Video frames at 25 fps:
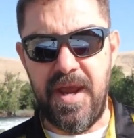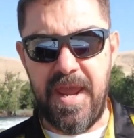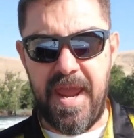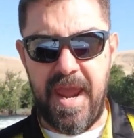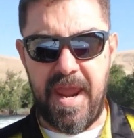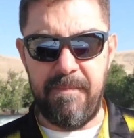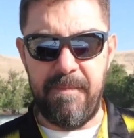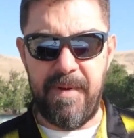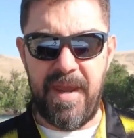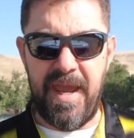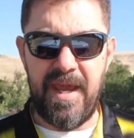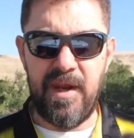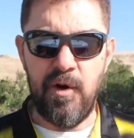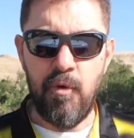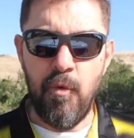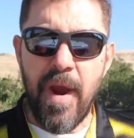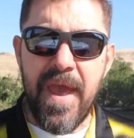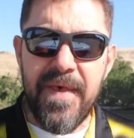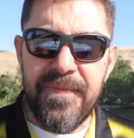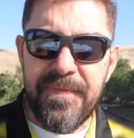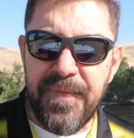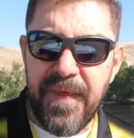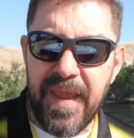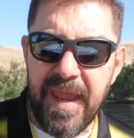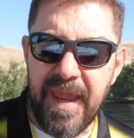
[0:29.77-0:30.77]
Amen?
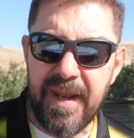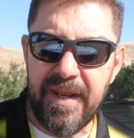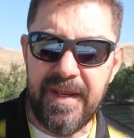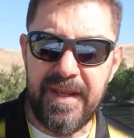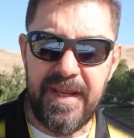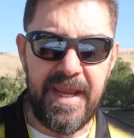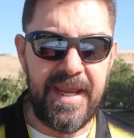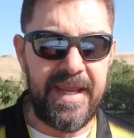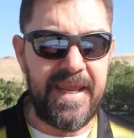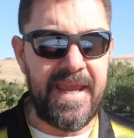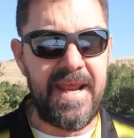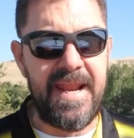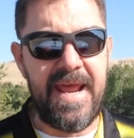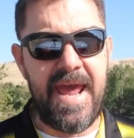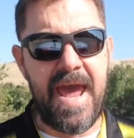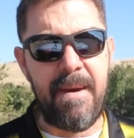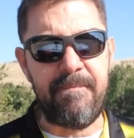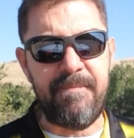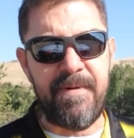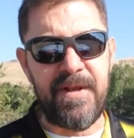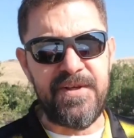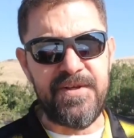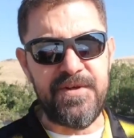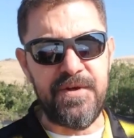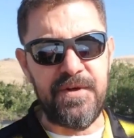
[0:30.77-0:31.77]
With him. It can
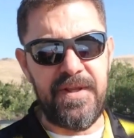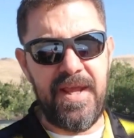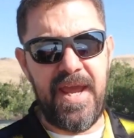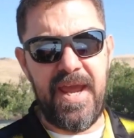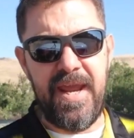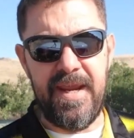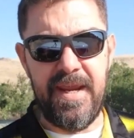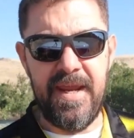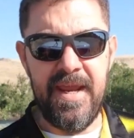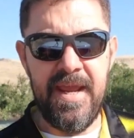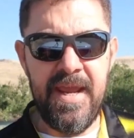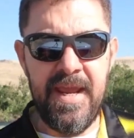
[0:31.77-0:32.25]
happen today.